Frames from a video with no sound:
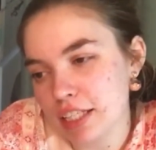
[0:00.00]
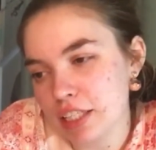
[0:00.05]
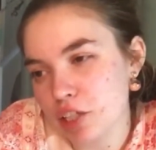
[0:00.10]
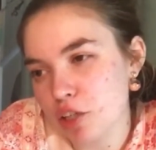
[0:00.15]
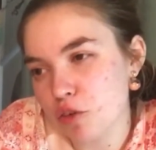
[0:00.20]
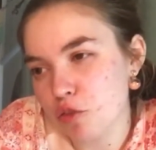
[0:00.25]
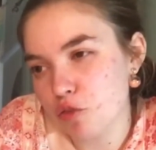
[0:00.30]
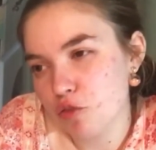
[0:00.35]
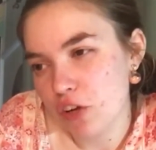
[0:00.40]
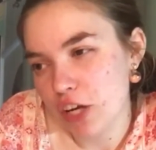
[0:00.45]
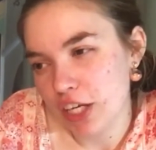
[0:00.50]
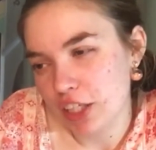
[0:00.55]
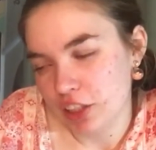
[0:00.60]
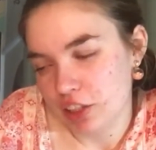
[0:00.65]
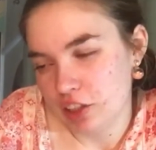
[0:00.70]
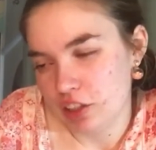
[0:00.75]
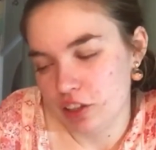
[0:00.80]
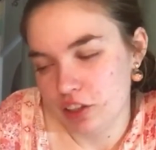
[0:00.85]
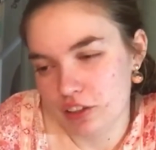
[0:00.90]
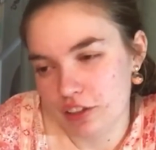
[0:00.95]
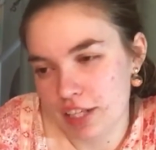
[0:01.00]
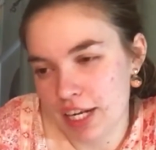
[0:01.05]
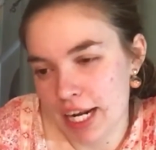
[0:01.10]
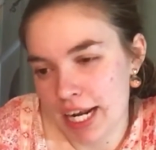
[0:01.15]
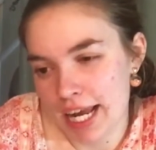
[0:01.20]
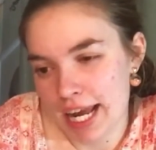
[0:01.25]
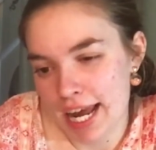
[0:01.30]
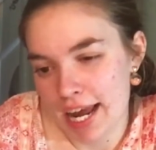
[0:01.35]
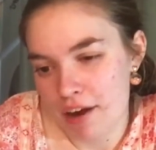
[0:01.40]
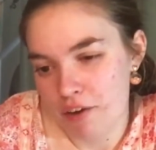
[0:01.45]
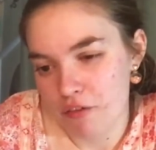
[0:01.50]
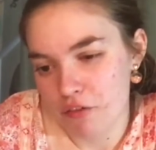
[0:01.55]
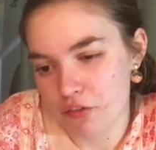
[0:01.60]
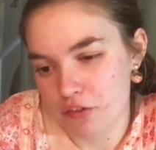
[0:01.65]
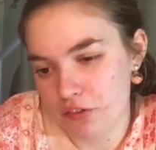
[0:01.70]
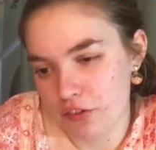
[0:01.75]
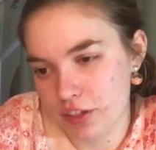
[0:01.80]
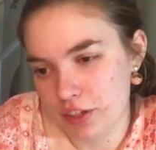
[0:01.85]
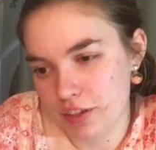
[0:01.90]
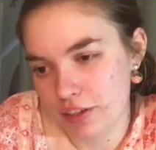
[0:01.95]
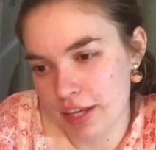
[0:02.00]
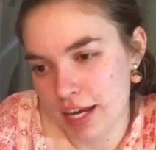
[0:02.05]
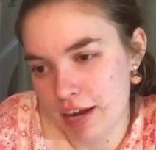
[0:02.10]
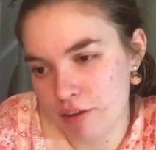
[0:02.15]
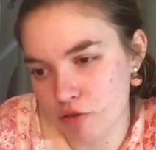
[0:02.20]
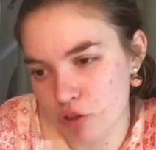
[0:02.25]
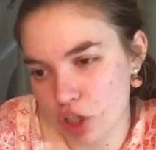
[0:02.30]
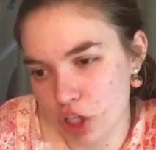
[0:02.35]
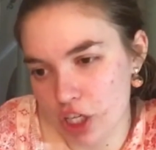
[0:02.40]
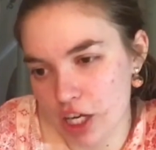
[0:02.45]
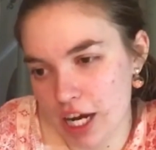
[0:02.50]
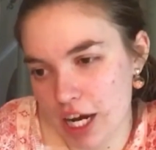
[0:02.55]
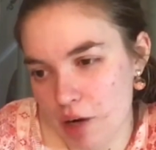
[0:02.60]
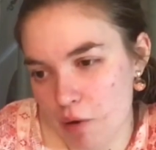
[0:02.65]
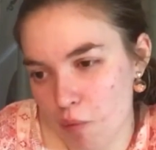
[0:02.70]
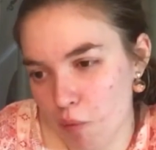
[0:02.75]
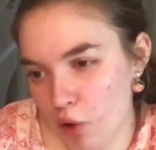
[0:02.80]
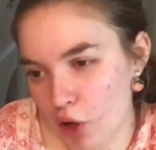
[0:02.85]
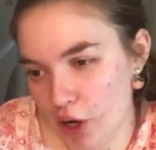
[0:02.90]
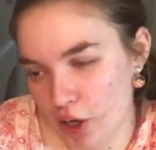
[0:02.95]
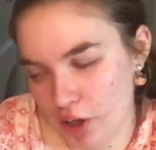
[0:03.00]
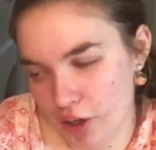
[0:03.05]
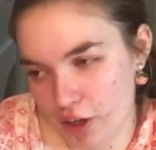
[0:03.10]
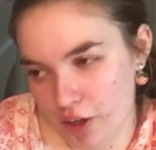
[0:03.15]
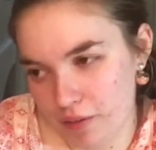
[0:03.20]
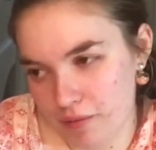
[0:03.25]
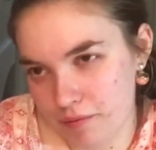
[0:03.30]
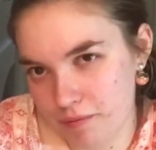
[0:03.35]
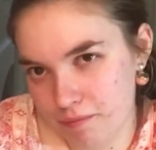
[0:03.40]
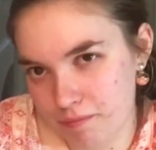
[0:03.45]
thing that I have that I've got to kind of work on.